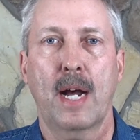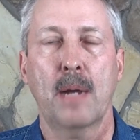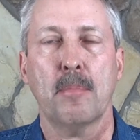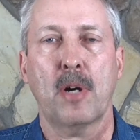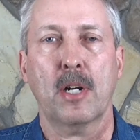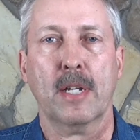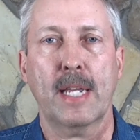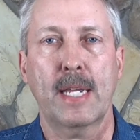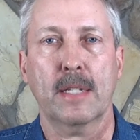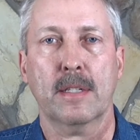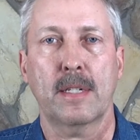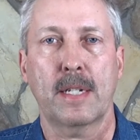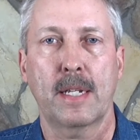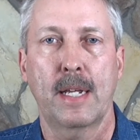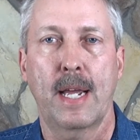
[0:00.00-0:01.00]
I'm Mark
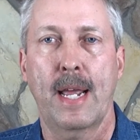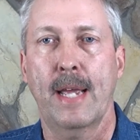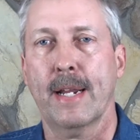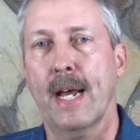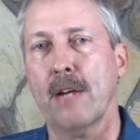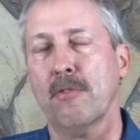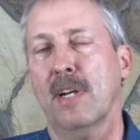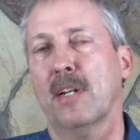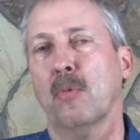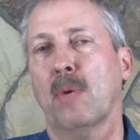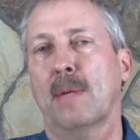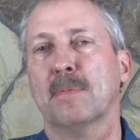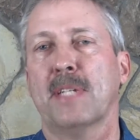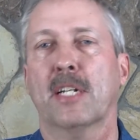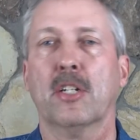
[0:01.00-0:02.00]
Anthony, and I run a
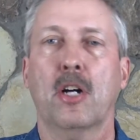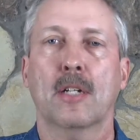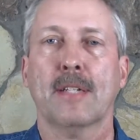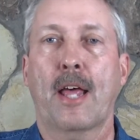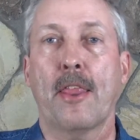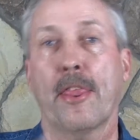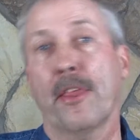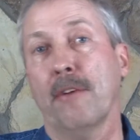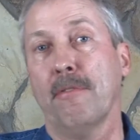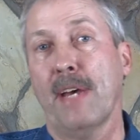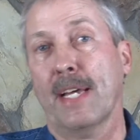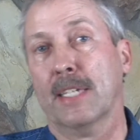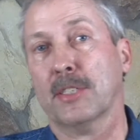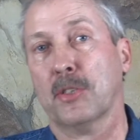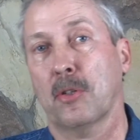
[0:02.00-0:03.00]
website called
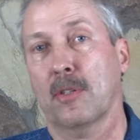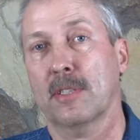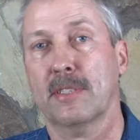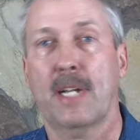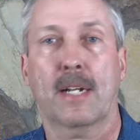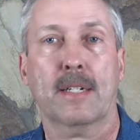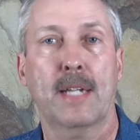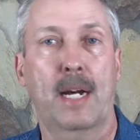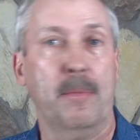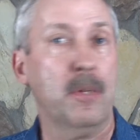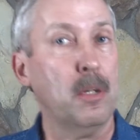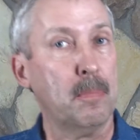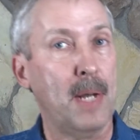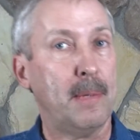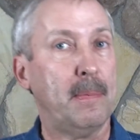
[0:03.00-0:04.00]
thevegastourist.com.
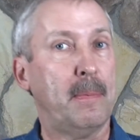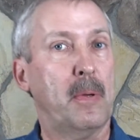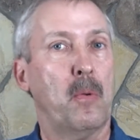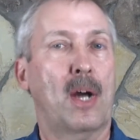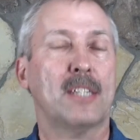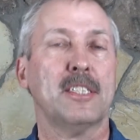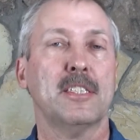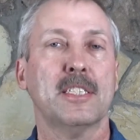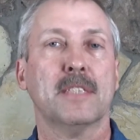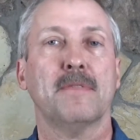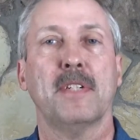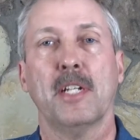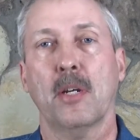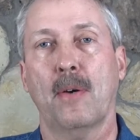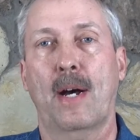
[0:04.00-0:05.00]
You're probably watching this
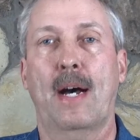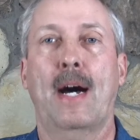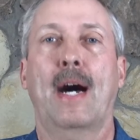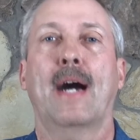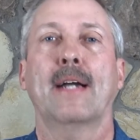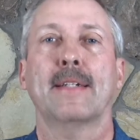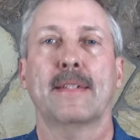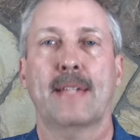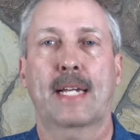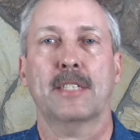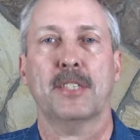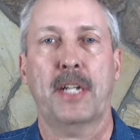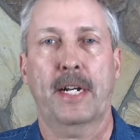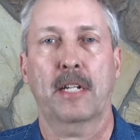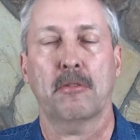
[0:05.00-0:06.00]
video on that
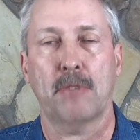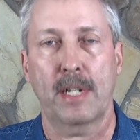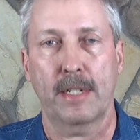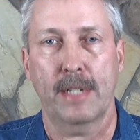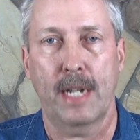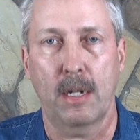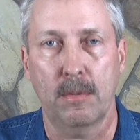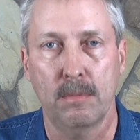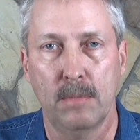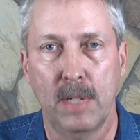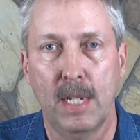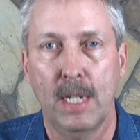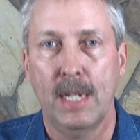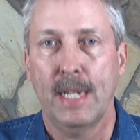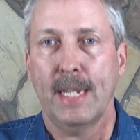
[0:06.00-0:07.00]
channel right now.
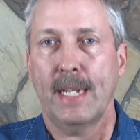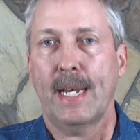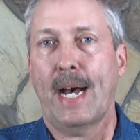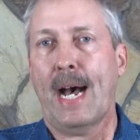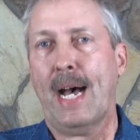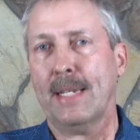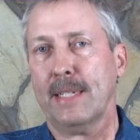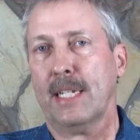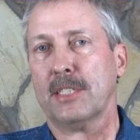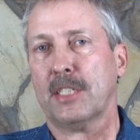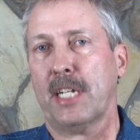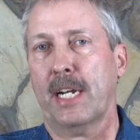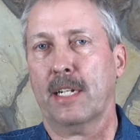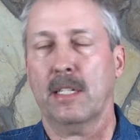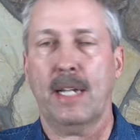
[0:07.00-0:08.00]
On that
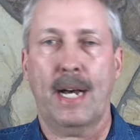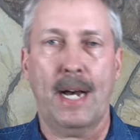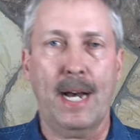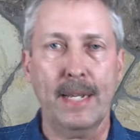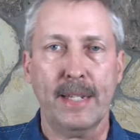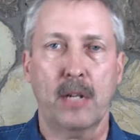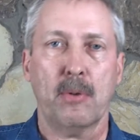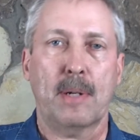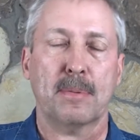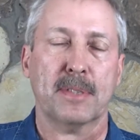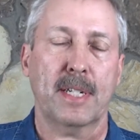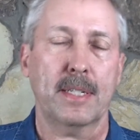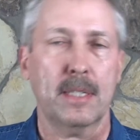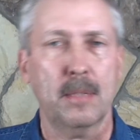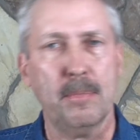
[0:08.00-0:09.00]
channel, on that
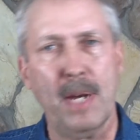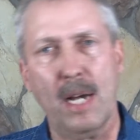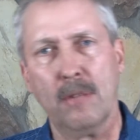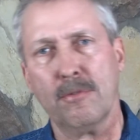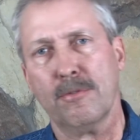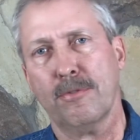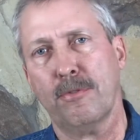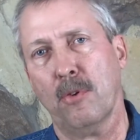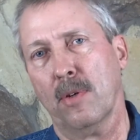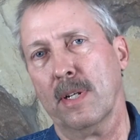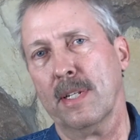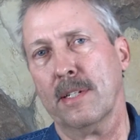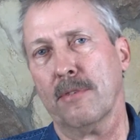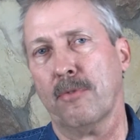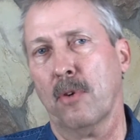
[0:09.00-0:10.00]
website, about
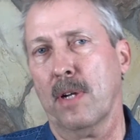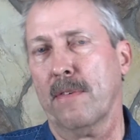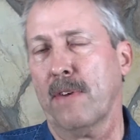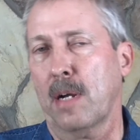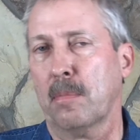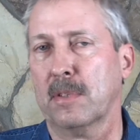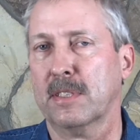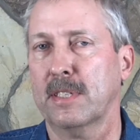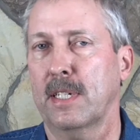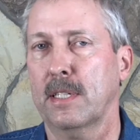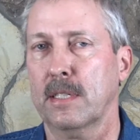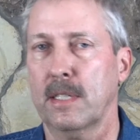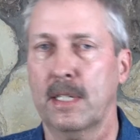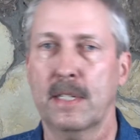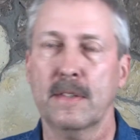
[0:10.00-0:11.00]
40 to
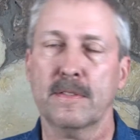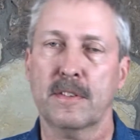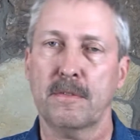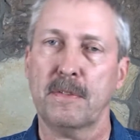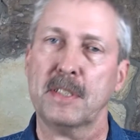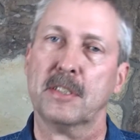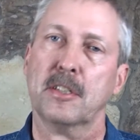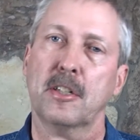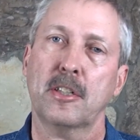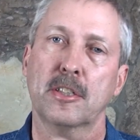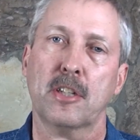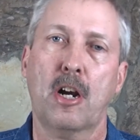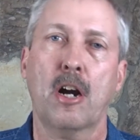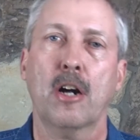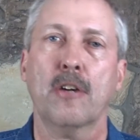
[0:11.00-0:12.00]
45% of the visitors
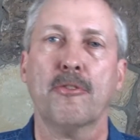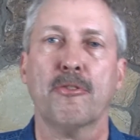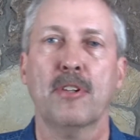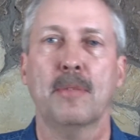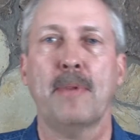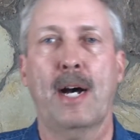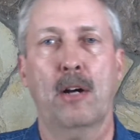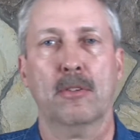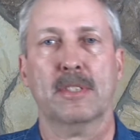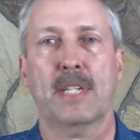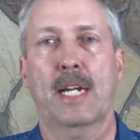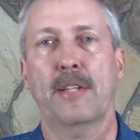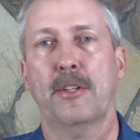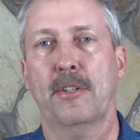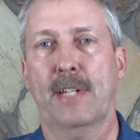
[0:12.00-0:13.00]
are from
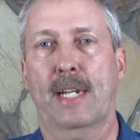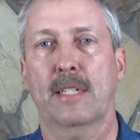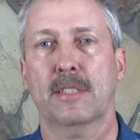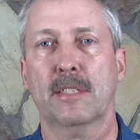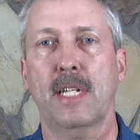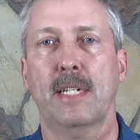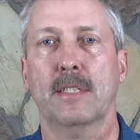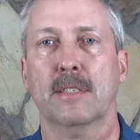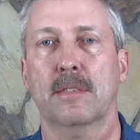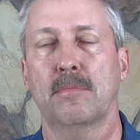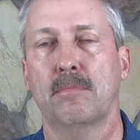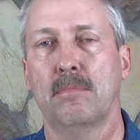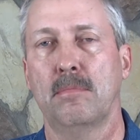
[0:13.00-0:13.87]
outside the United States.